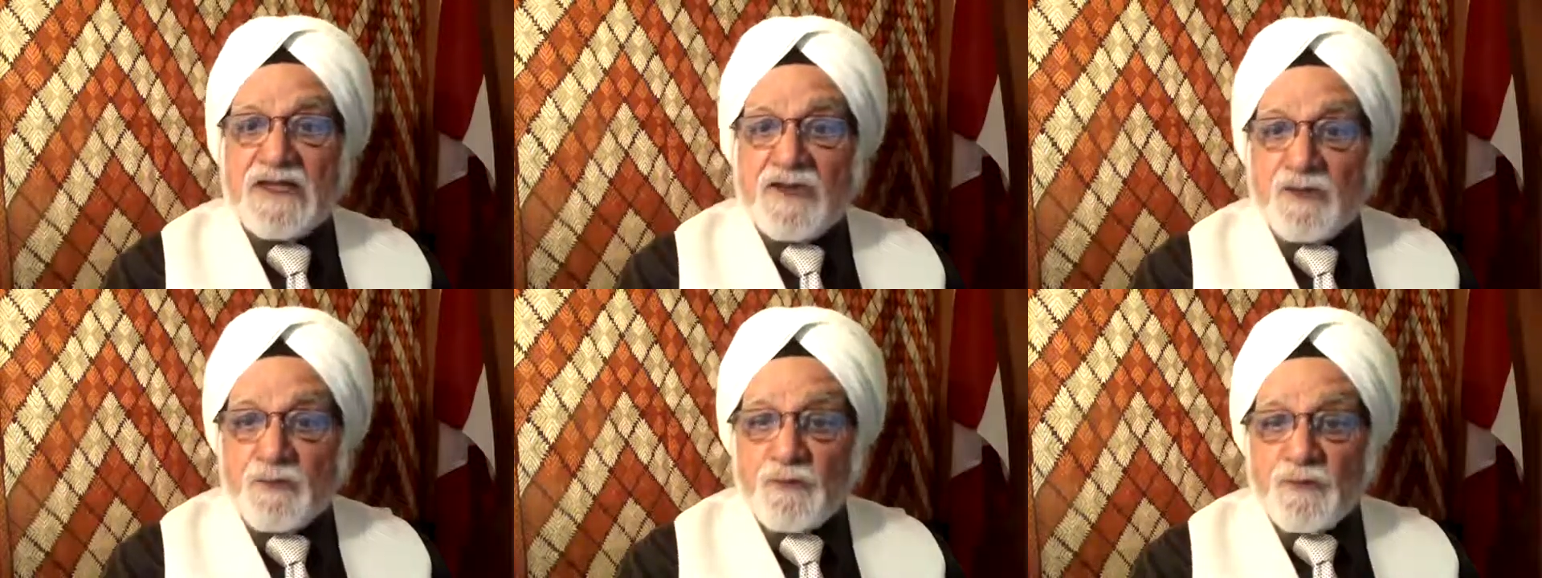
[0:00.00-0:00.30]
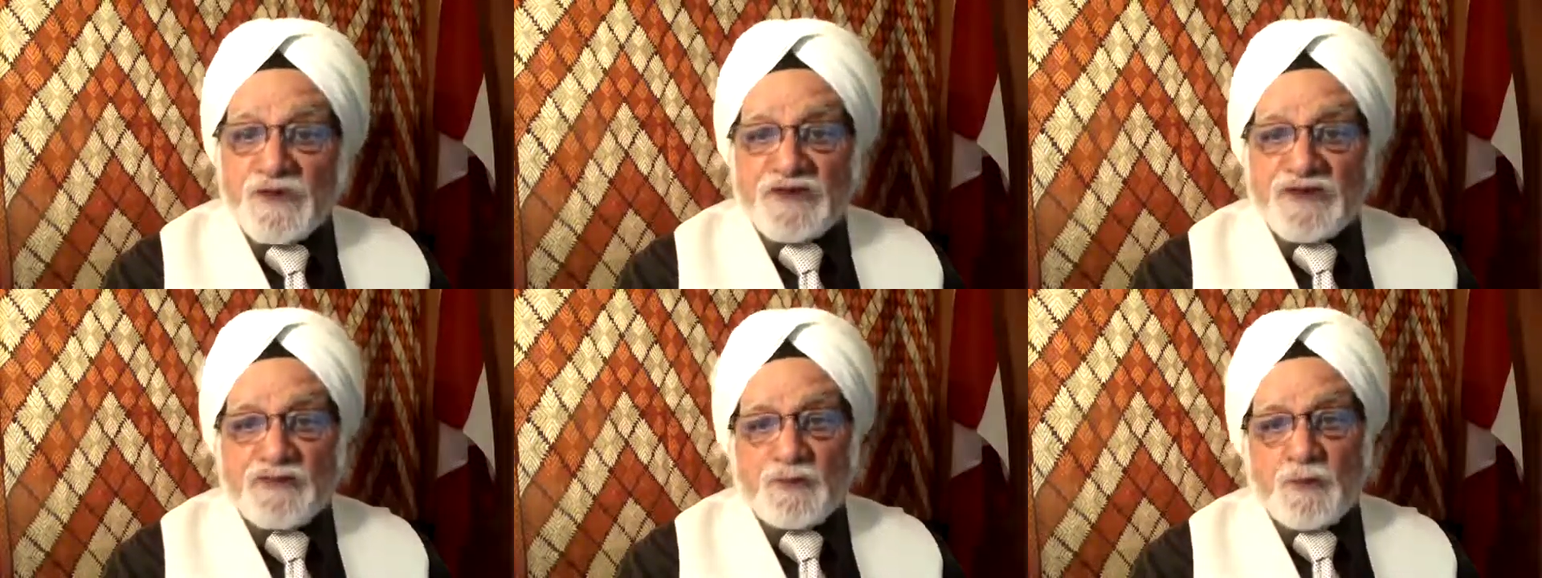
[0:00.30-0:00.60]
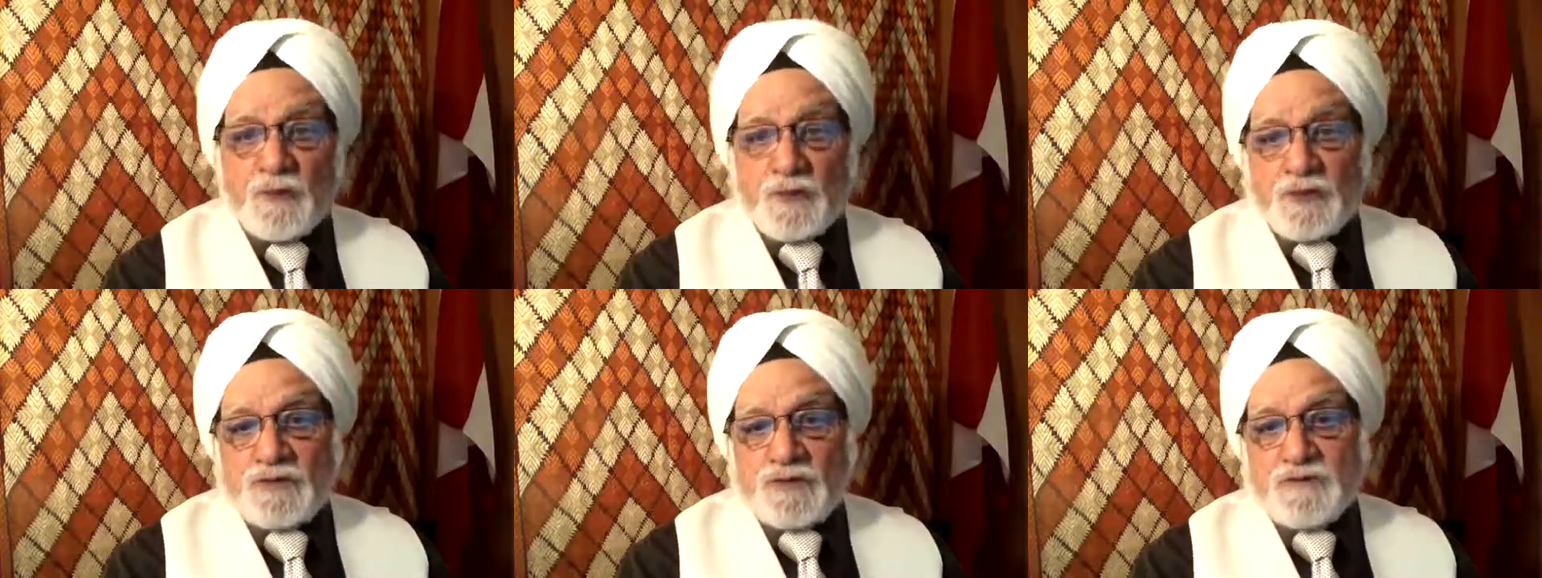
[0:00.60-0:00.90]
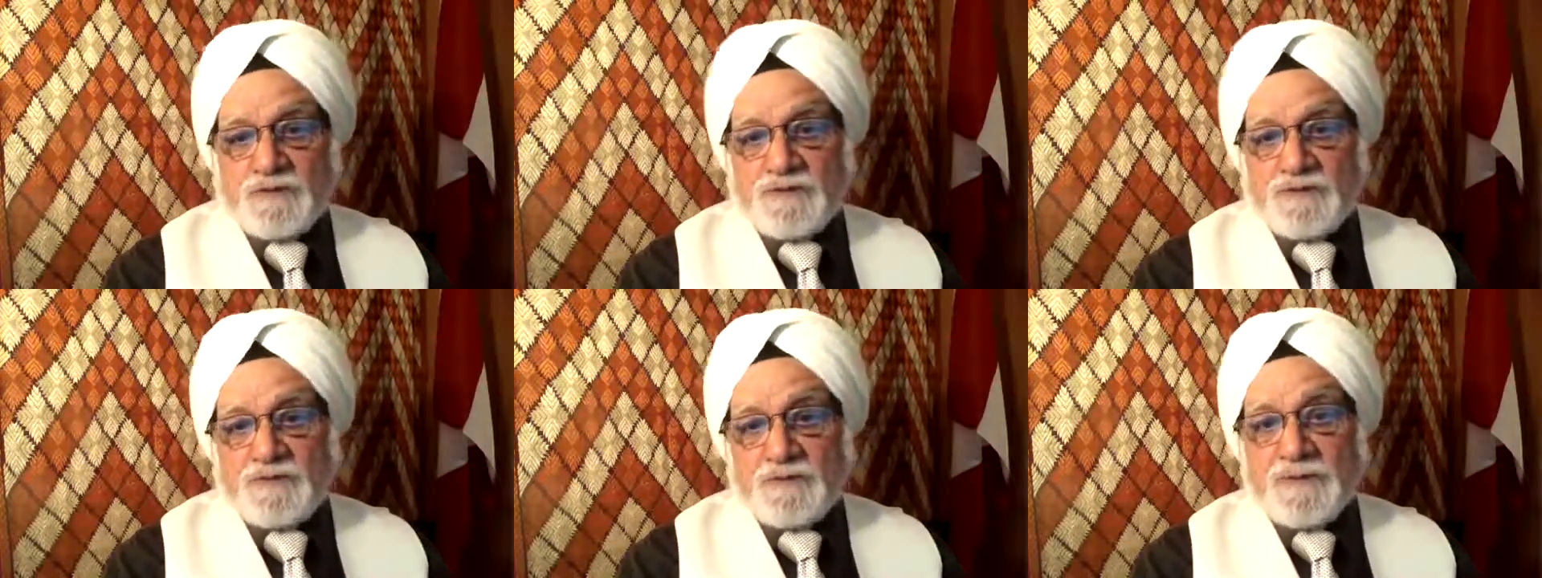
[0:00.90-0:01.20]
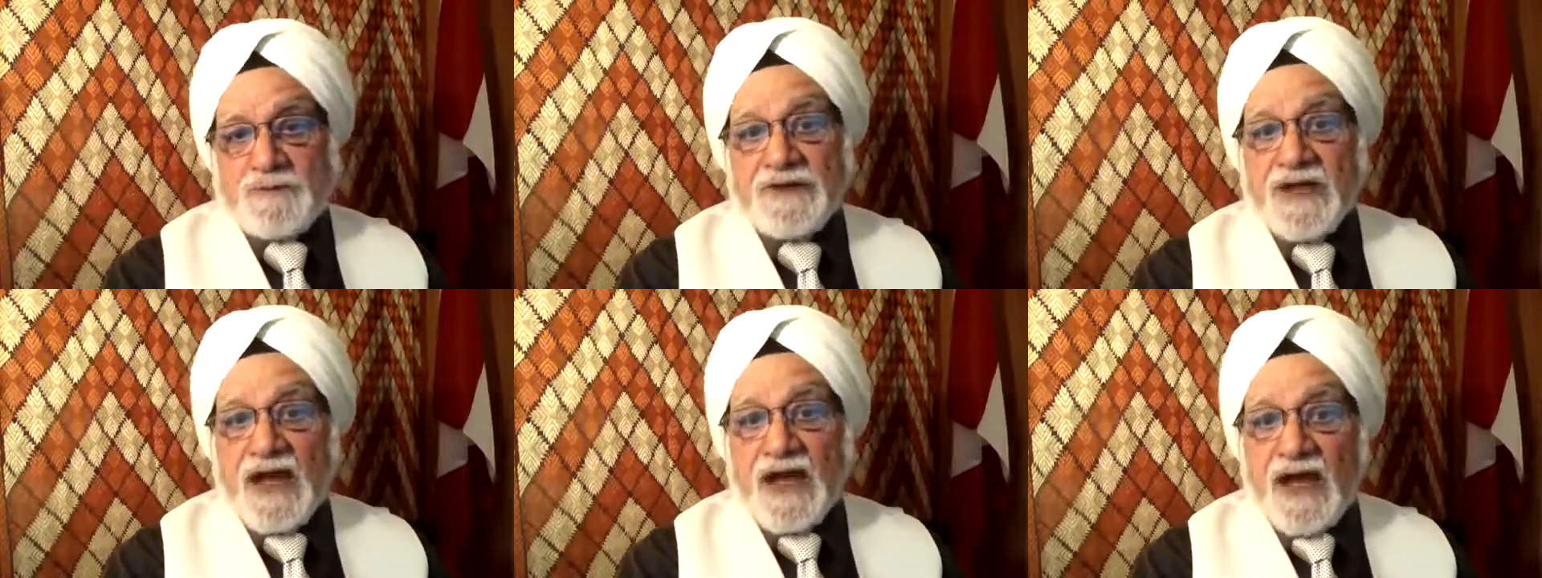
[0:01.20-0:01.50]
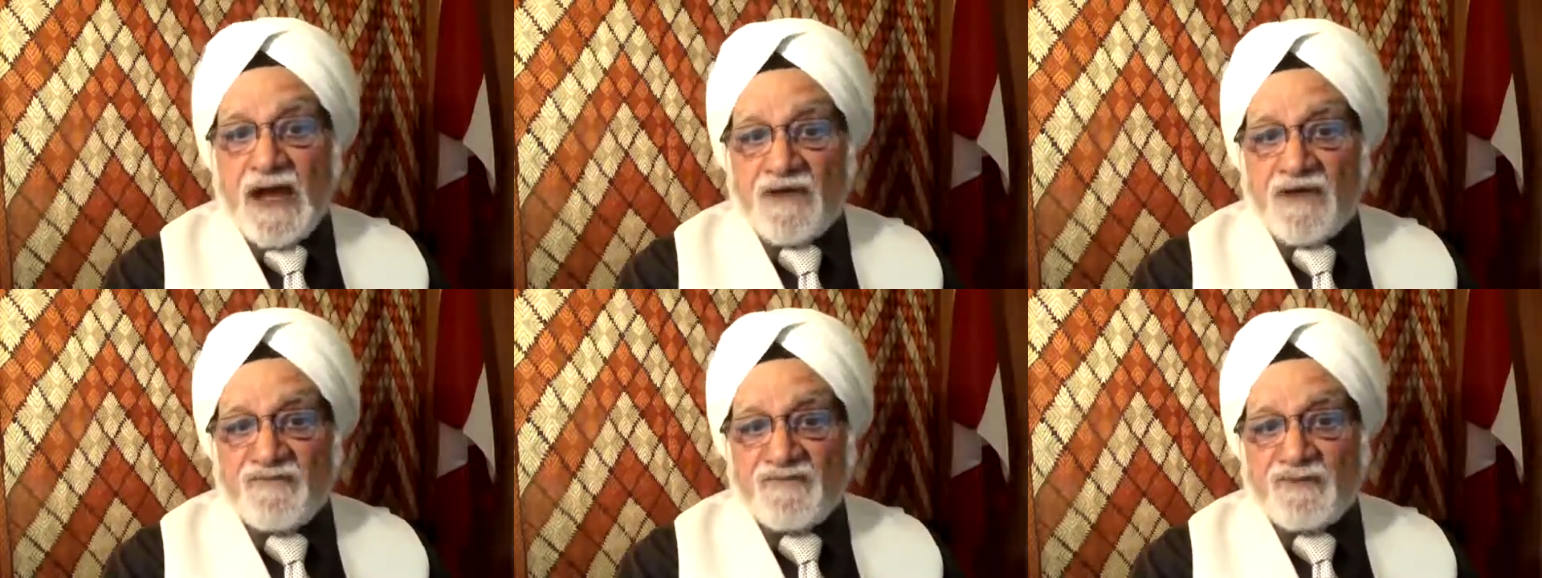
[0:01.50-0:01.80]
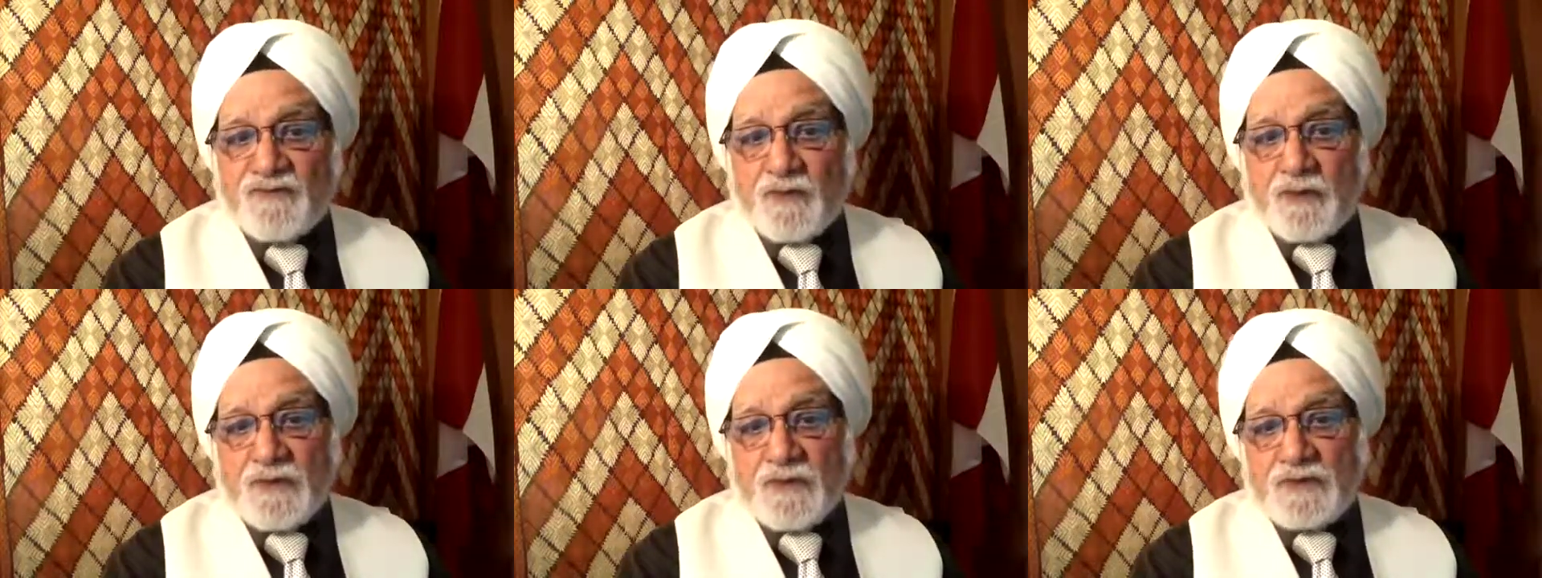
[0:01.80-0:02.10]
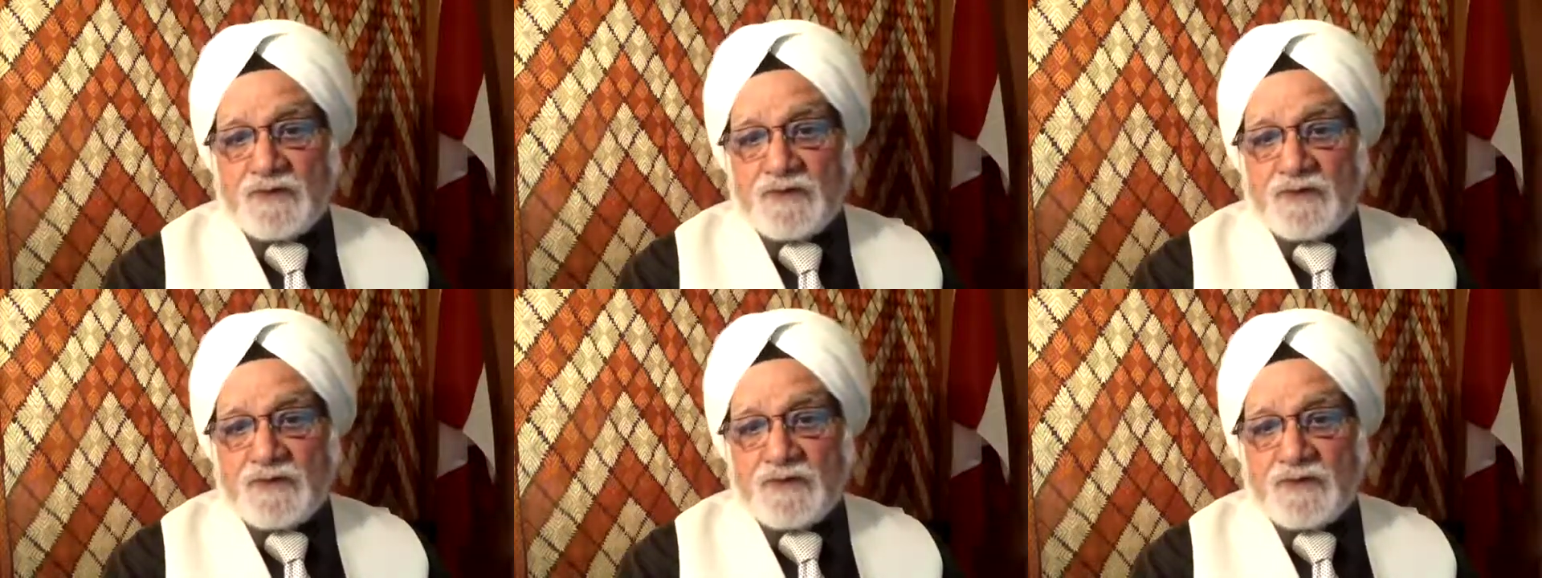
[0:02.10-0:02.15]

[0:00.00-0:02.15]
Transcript: which would be harmful